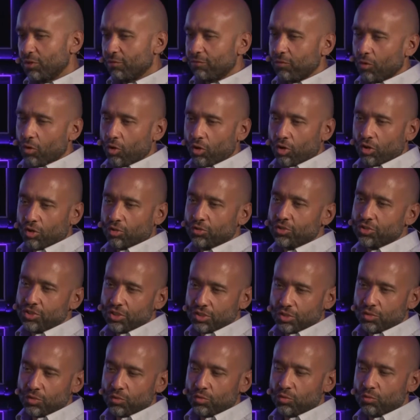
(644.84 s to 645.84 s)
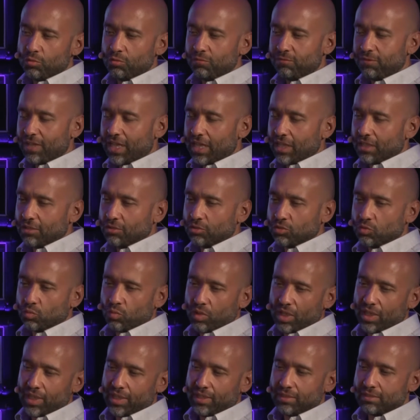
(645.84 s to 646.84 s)
with all newfangled
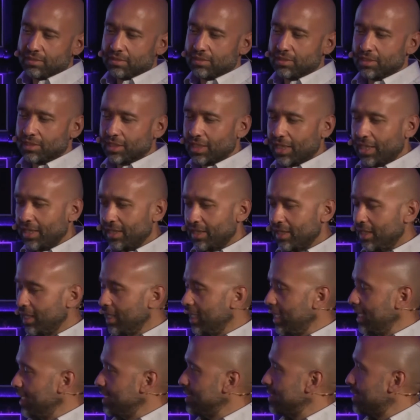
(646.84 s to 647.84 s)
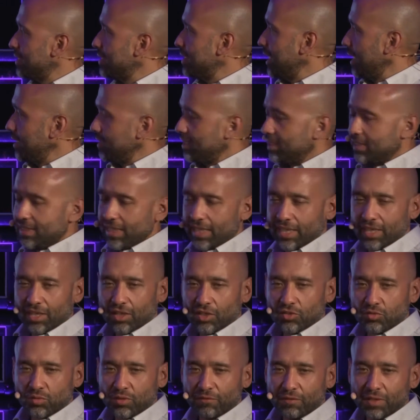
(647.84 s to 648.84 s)
ways to like incent
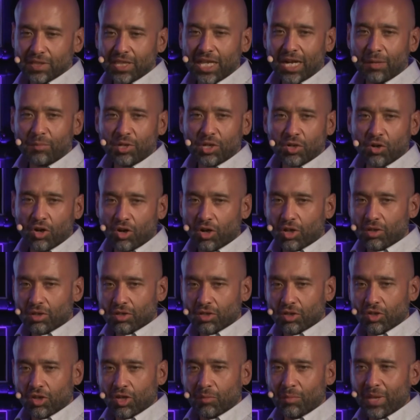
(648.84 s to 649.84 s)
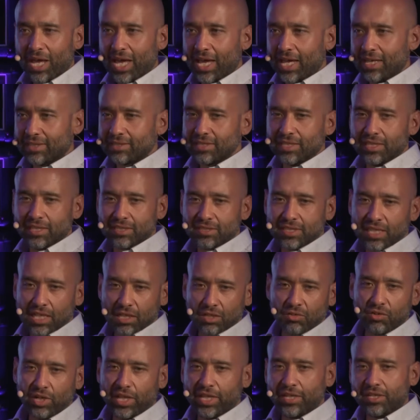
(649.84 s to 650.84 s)
sales with elaborate clawbacks and
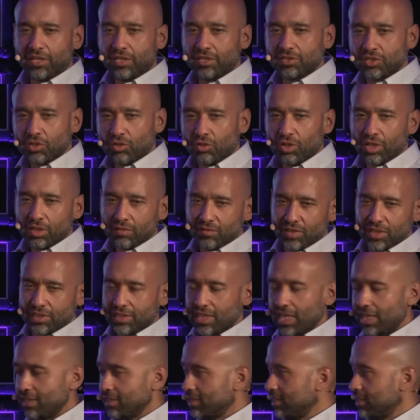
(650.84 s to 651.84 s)
accelerators and all of this kind of